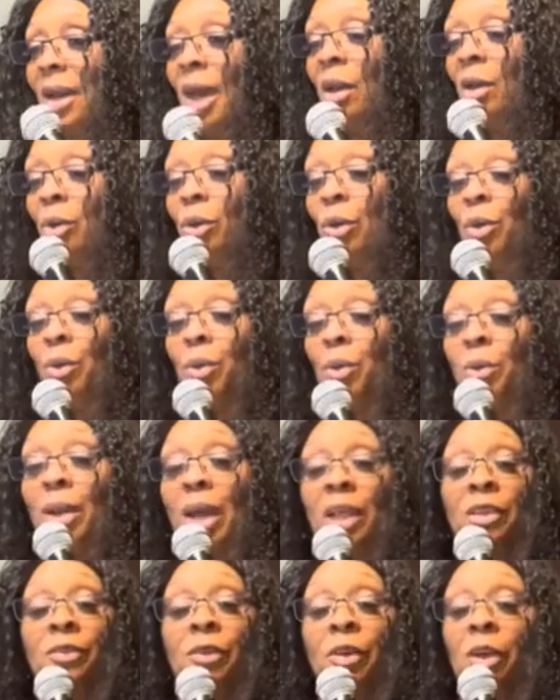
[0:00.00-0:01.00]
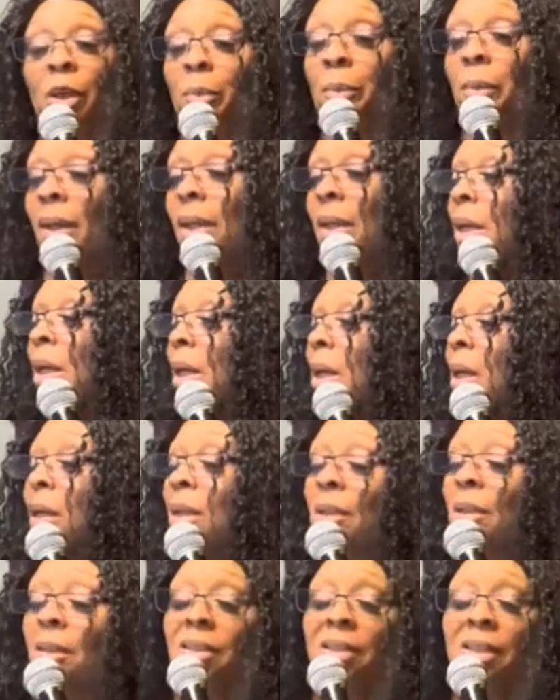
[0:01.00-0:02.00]
I don't know who that's come for, on, but come on,
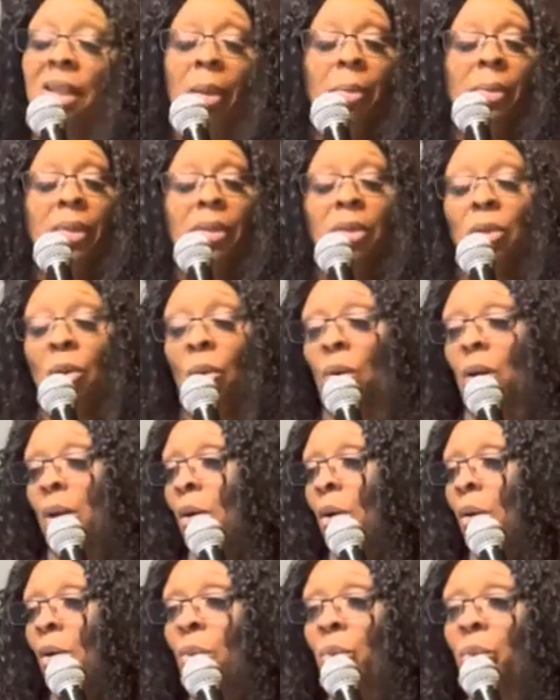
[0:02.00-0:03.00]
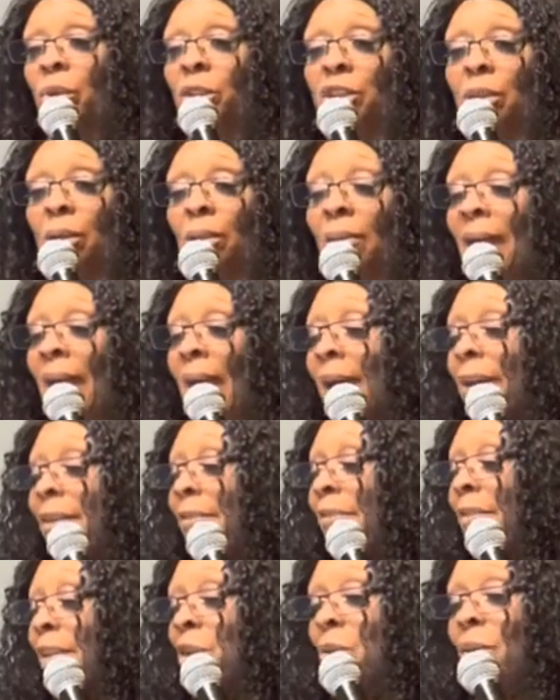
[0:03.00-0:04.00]
come on. something is going on with your
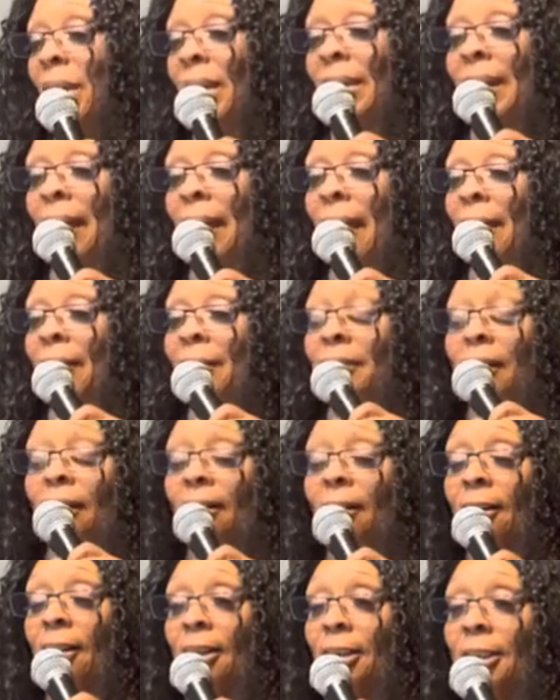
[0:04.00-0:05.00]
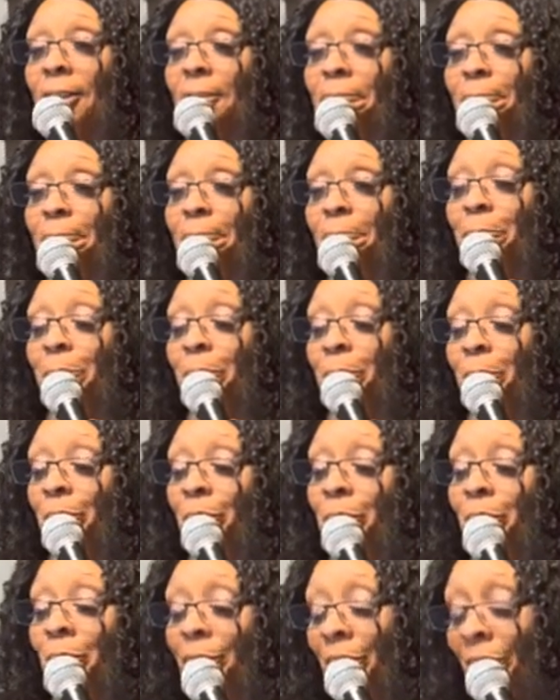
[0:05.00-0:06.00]
life and you ain't asked God.
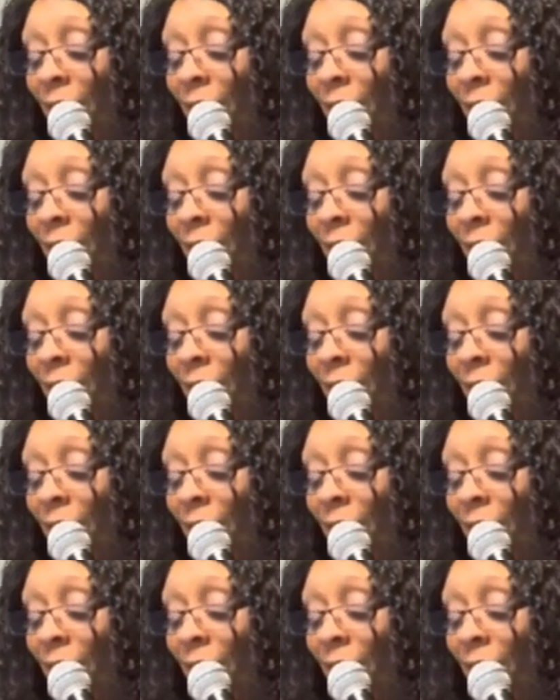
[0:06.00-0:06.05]
Mm.